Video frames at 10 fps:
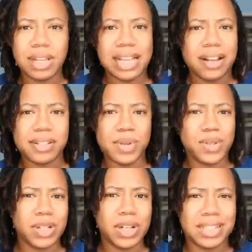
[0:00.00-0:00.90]
allowed to
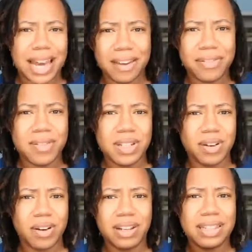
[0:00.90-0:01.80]
enjoy your life
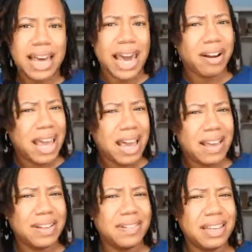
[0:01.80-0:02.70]
during the latter half
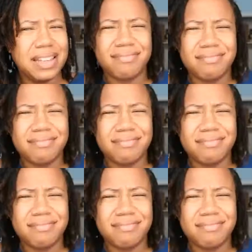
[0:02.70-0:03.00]
of it?